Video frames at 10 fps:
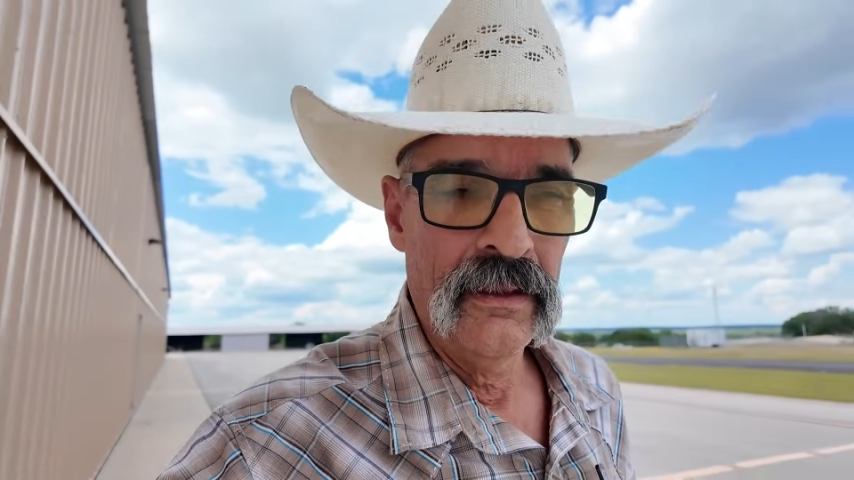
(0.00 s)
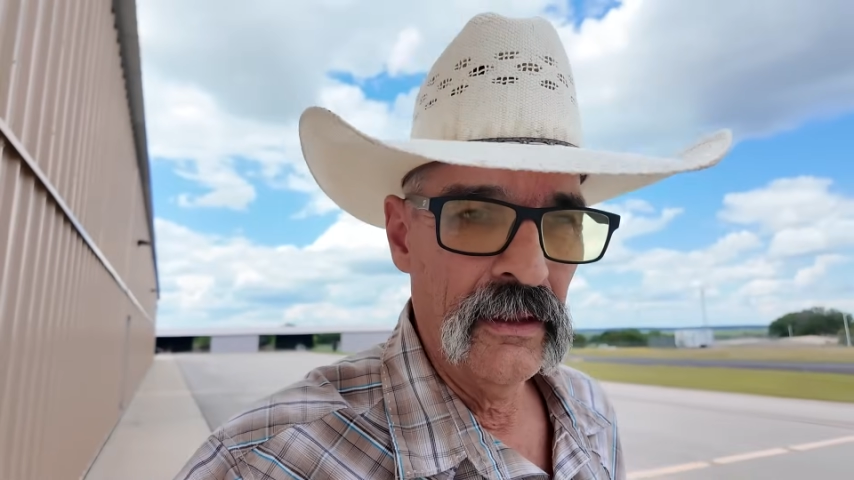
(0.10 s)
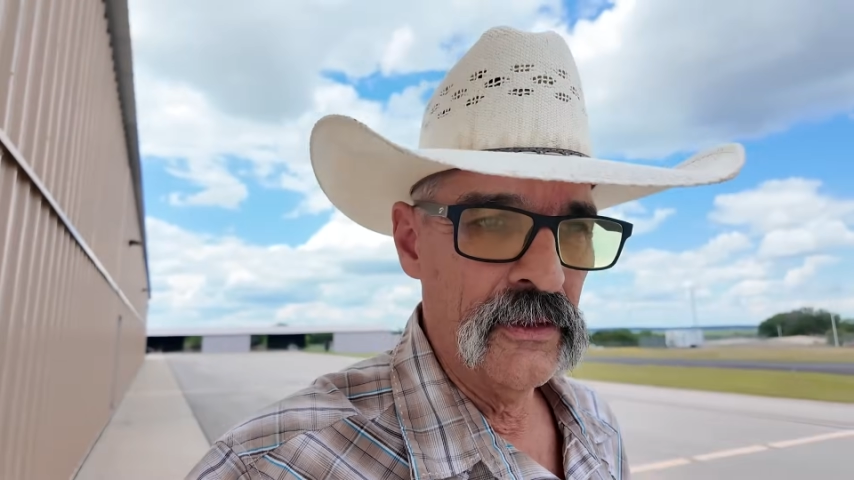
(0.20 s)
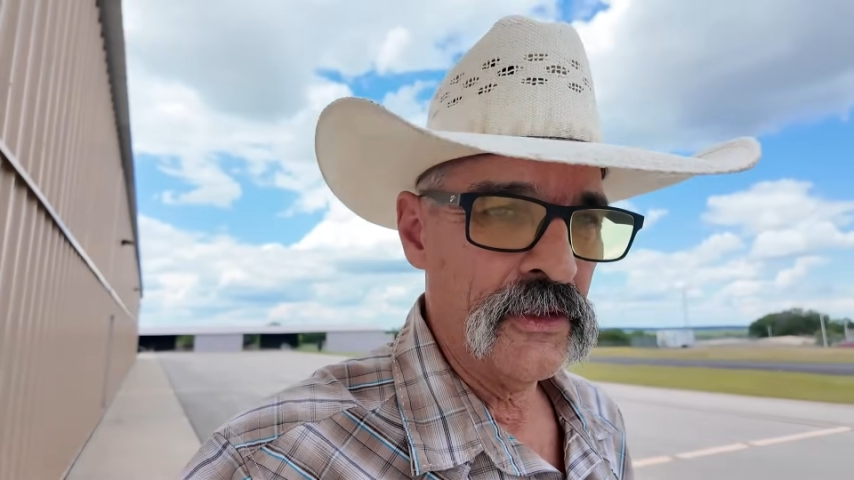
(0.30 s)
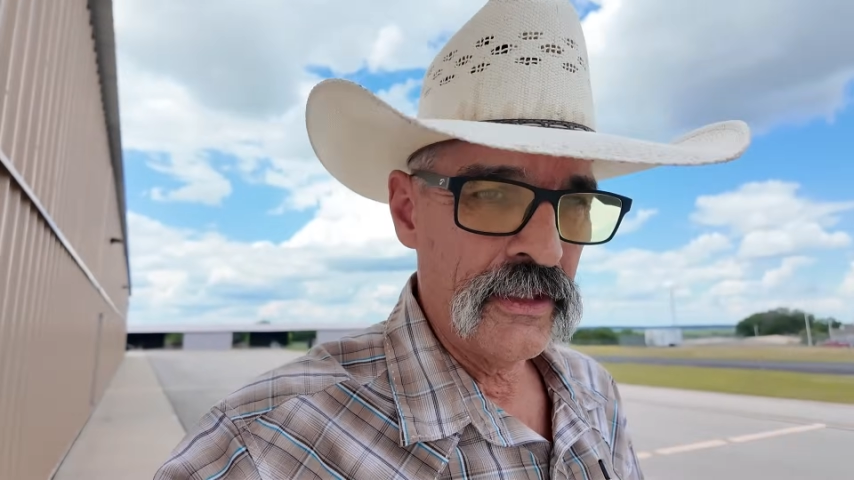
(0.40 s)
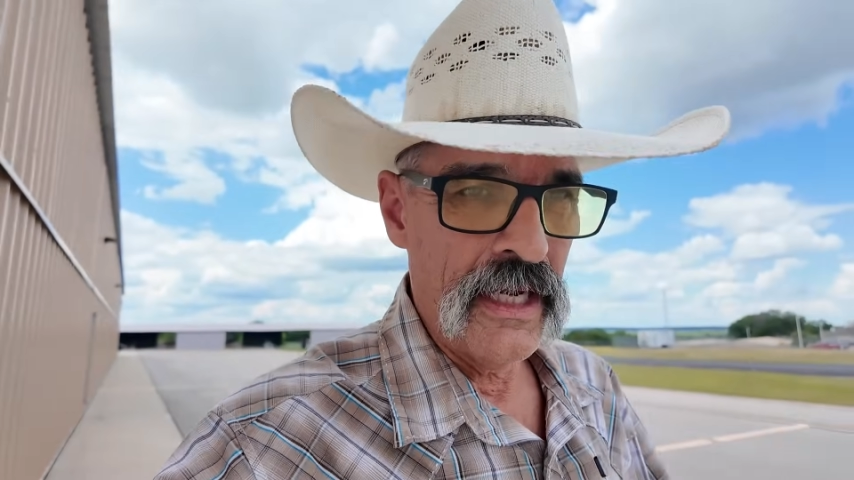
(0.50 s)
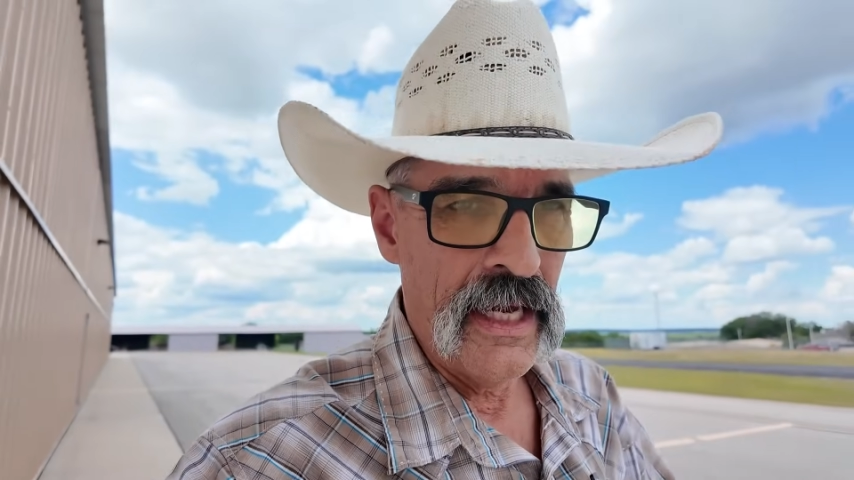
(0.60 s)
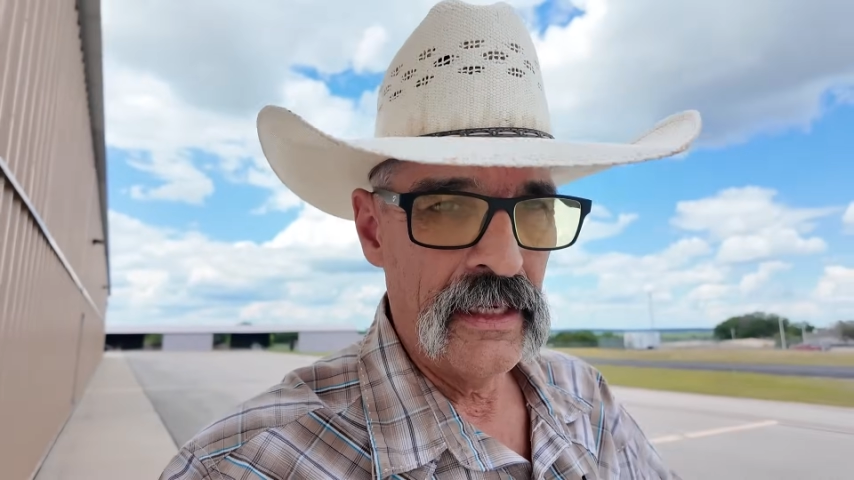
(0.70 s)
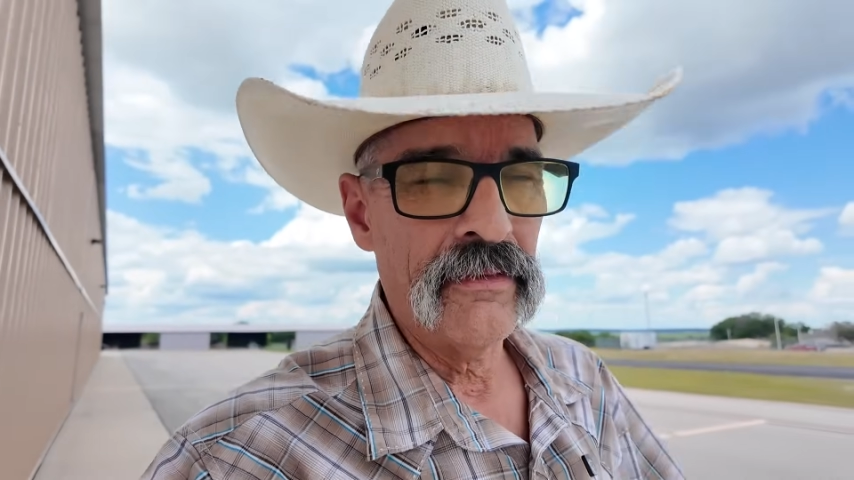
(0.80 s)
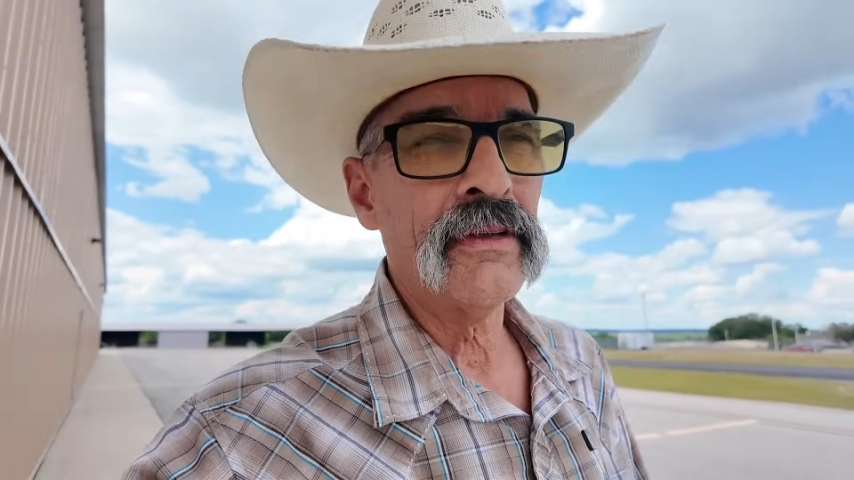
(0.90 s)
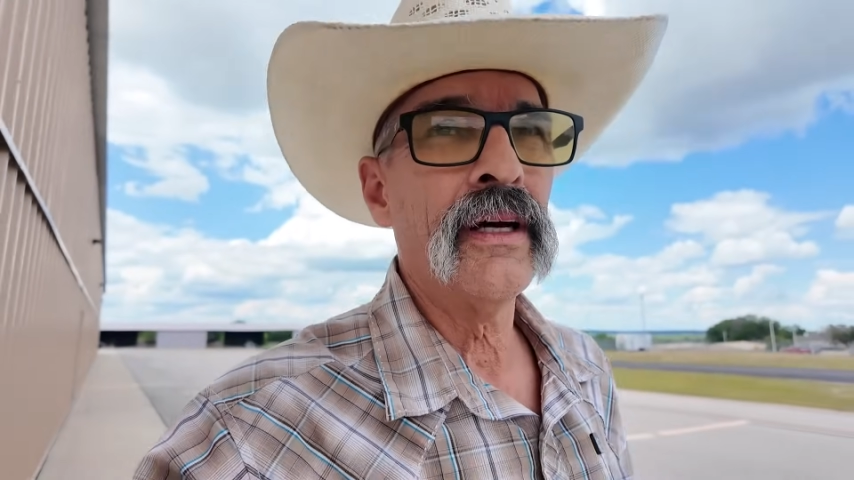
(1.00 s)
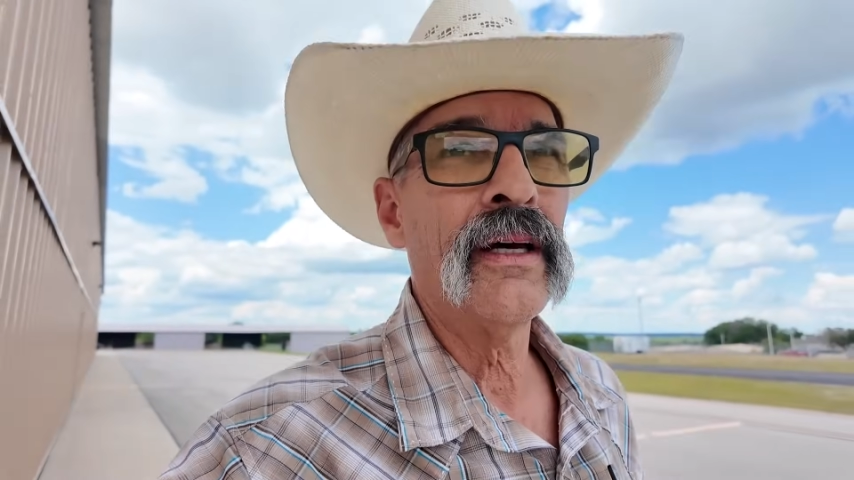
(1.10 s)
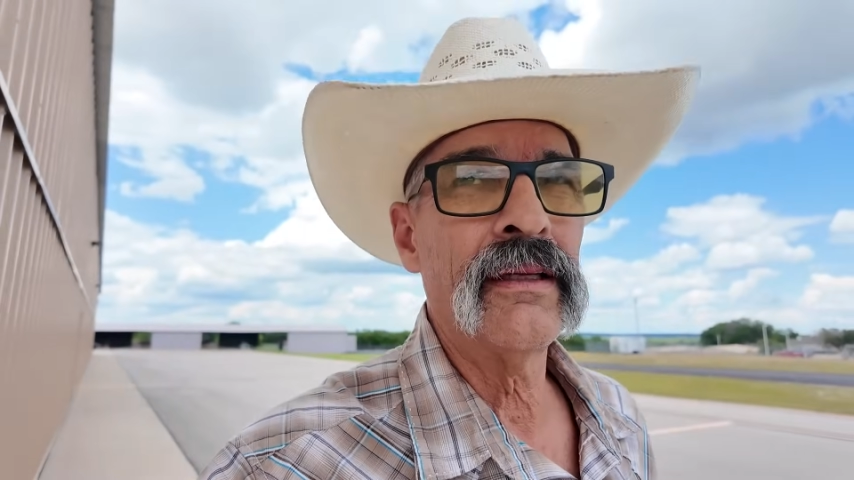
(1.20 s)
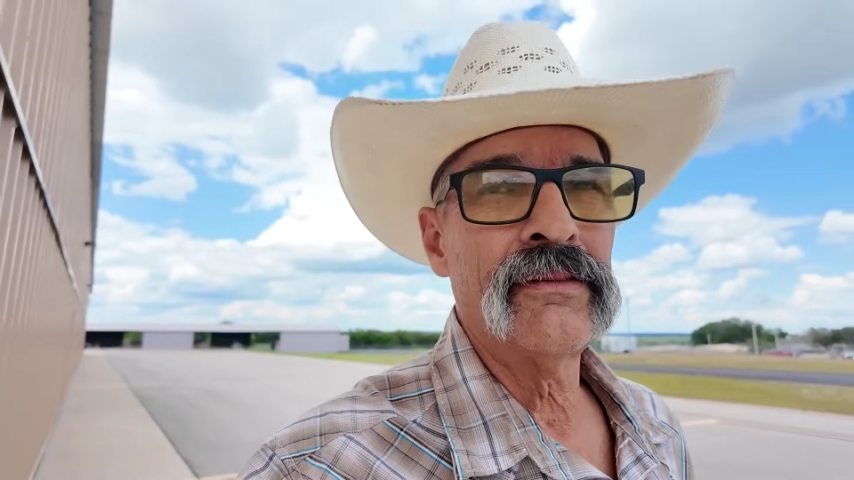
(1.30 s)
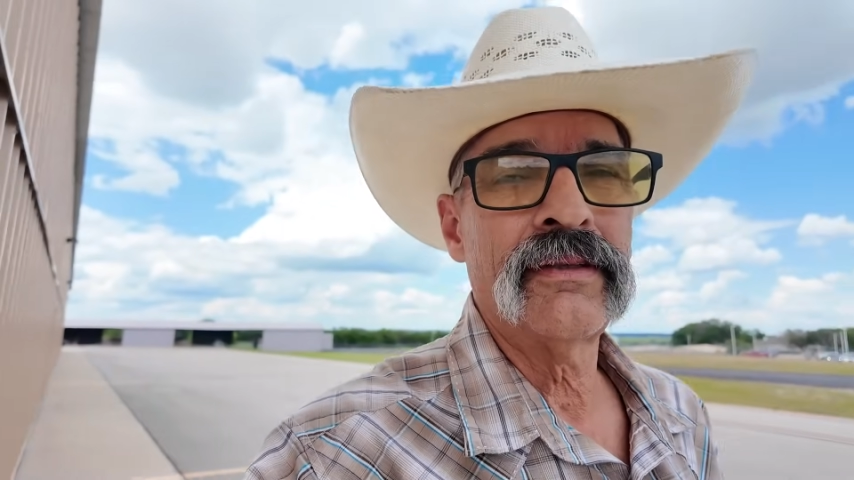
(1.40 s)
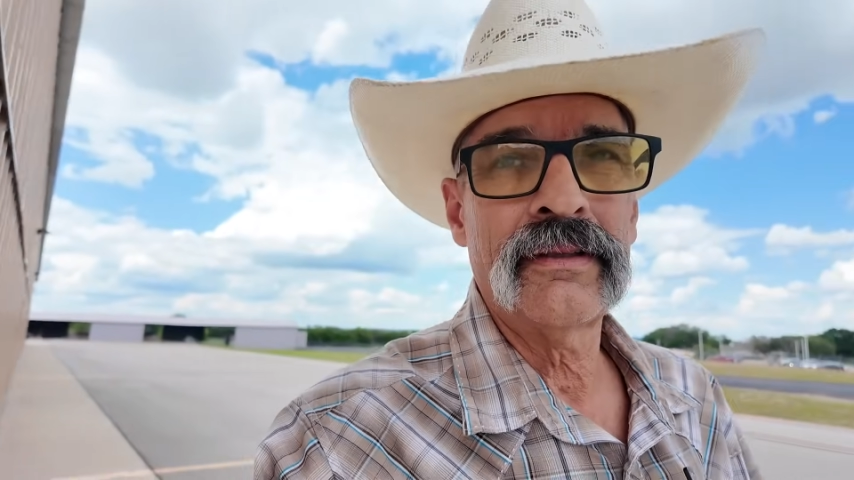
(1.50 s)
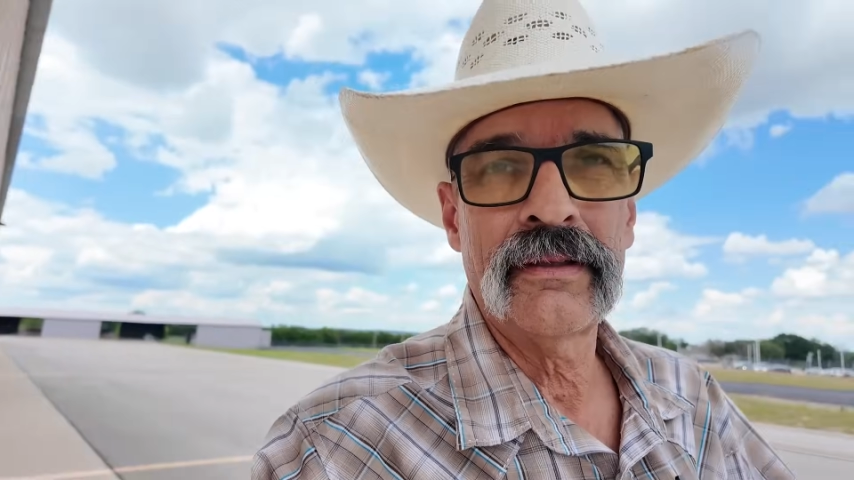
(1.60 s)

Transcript: other side, I've got